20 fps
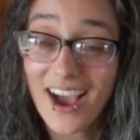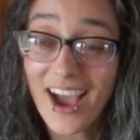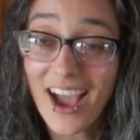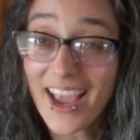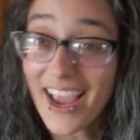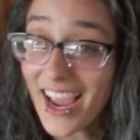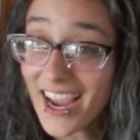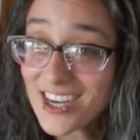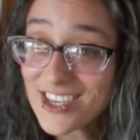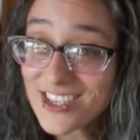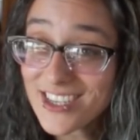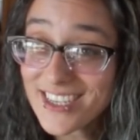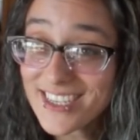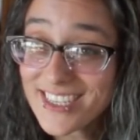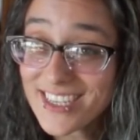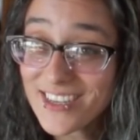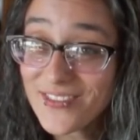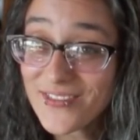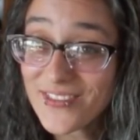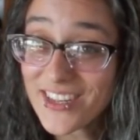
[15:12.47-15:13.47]
I actually
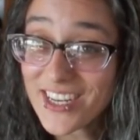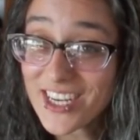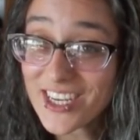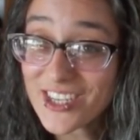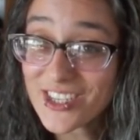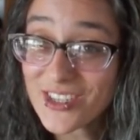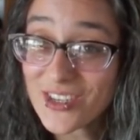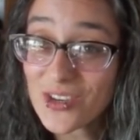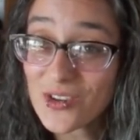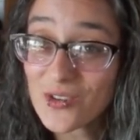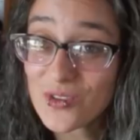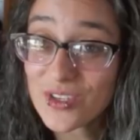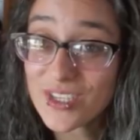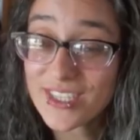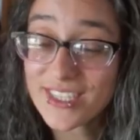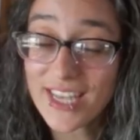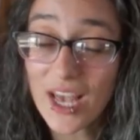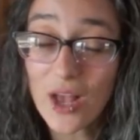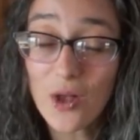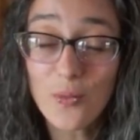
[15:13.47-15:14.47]
did finish
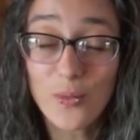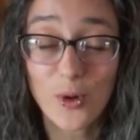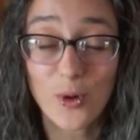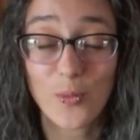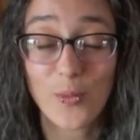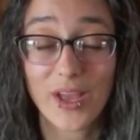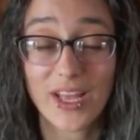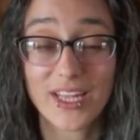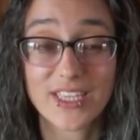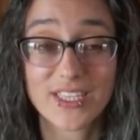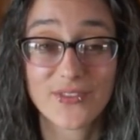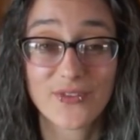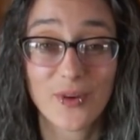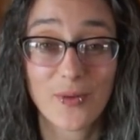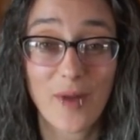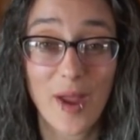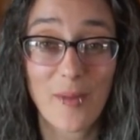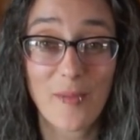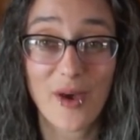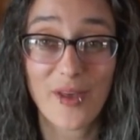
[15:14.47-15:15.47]
those Selbu mitts for
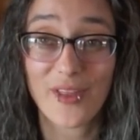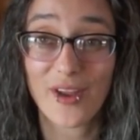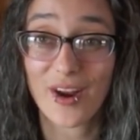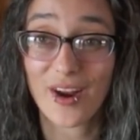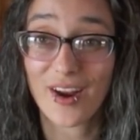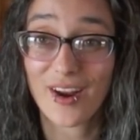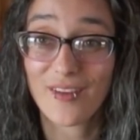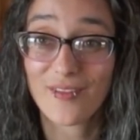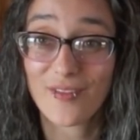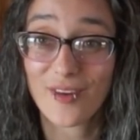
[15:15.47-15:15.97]
my mother